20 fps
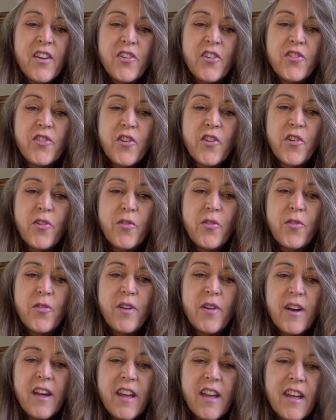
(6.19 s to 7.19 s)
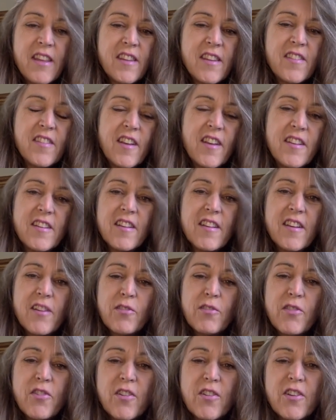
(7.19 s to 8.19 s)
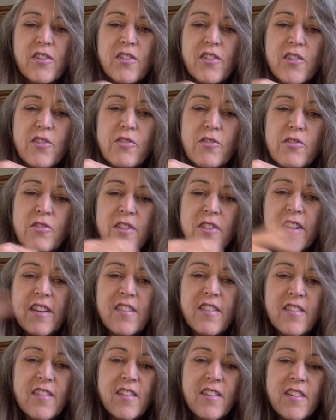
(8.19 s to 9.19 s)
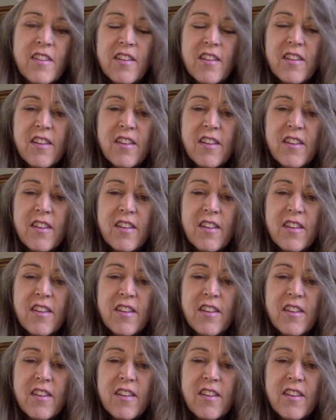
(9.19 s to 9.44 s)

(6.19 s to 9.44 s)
So, I had this idea I was going to decrease